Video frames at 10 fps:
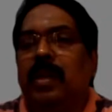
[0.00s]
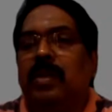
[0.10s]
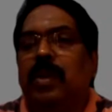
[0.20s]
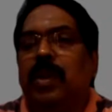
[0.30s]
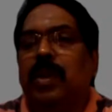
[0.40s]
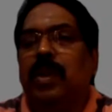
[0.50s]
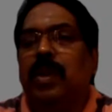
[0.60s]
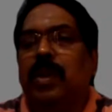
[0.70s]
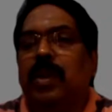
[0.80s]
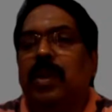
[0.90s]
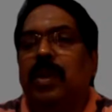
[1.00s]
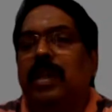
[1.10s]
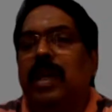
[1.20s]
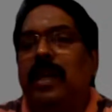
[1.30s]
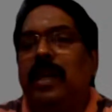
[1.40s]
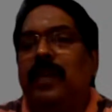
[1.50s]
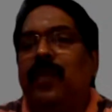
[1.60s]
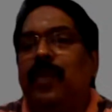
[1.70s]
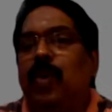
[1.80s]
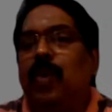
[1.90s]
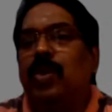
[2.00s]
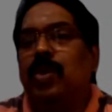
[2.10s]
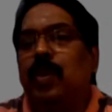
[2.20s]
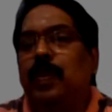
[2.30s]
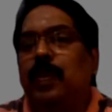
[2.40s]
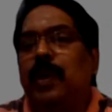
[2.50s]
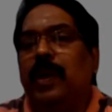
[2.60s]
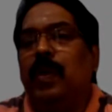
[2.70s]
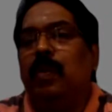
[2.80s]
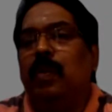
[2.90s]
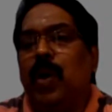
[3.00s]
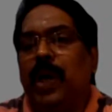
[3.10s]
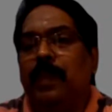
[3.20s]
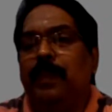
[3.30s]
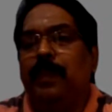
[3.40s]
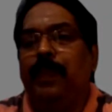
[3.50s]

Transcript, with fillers: So you require such a kind of closed loop control model.